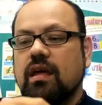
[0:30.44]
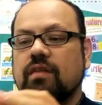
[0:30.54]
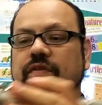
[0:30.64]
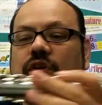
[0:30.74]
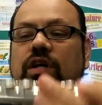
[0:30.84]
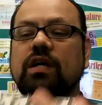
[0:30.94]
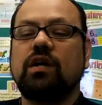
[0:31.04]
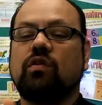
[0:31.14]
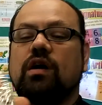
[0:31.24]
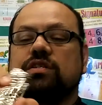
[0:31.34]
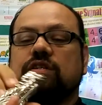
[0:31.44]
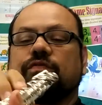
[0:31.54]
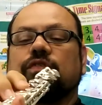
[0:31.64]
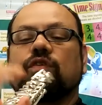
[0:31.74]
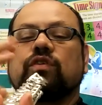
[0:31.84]
If you look across your
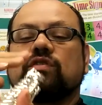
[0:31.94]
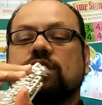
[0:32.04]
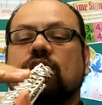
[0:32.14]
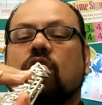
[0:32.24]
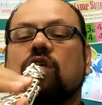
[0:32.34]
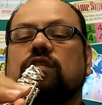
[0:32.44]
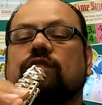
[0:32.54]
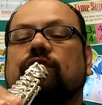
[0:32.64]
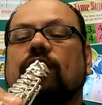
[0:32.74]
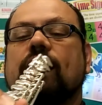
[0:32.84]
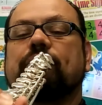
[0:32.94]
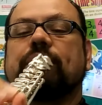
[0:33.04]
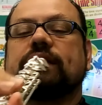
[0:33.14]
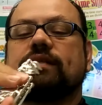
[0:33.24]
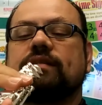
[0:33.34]
flute, you see all the flat
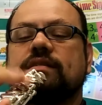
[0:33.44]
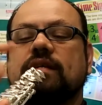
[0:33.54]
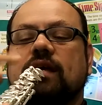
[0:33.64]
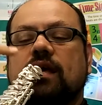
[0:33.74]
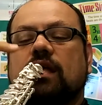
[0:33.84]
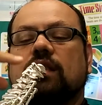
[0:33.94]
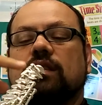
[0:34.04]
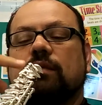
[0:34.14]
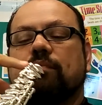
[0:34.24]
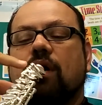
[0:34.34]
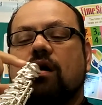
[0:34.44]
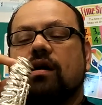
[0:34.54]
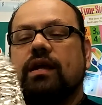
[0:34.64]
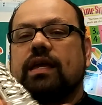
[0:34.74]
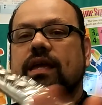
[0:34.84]
buttons. The
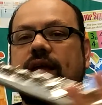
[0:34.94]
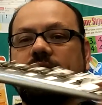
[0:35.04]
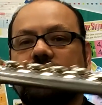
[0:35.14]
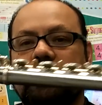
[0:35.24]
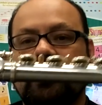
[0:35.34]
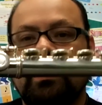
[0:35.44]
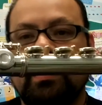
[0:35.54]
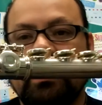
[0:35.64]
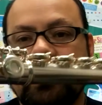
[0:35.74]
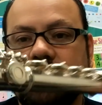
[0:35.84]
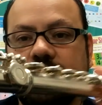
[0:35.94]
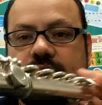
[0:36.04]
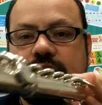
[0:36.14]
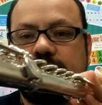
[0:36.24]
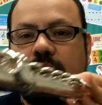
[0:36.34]
bar here,
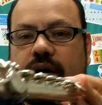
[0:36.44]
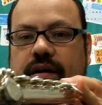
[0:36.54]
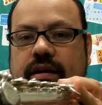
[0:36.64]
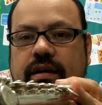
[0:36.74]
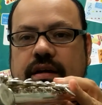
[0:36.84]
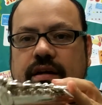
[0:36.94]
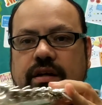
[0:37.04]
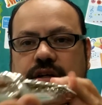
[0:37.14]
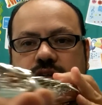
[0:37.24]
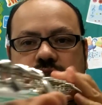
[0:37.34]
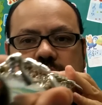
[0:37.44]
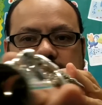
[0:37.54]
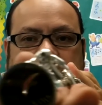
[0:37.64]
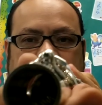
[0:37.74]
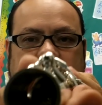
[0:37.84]
this bar,
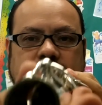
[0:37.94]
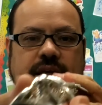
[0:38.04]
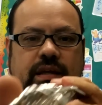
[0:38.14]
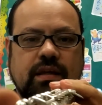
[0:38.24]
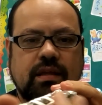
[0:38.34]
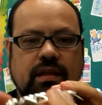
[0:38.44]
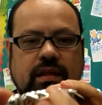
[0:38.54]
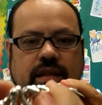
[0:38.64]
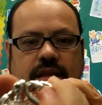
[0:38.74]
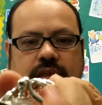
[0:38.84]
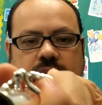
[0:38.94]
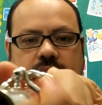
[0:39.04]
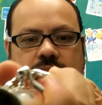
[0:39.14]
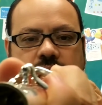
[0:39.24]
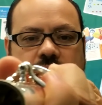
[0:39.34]
should be
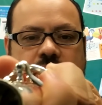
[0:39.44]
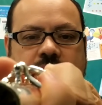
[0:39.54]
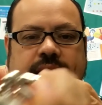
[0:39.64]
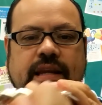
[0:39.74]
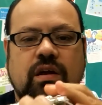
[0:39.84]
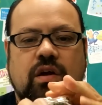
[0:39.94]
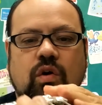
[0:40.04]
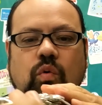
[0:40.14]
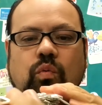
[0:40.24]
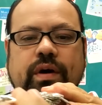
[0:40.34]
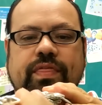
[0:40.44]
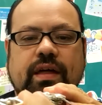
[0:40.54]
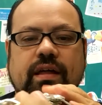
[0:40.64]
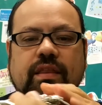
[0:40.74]
in line with